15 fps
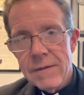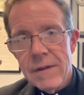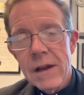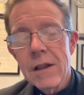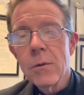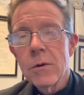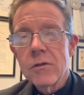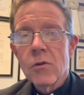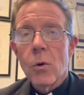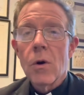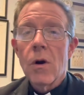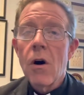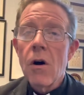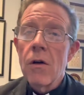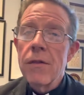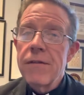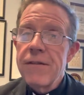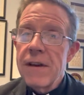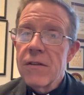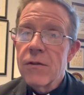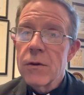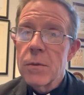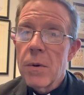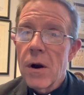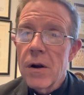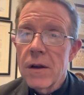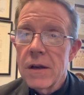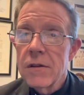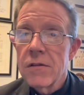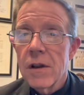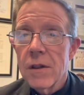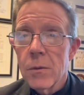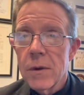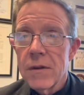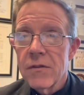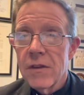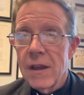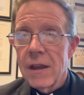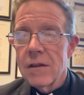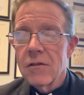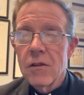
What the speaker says: In other words, or All the Faithful Departed is another way of saying it.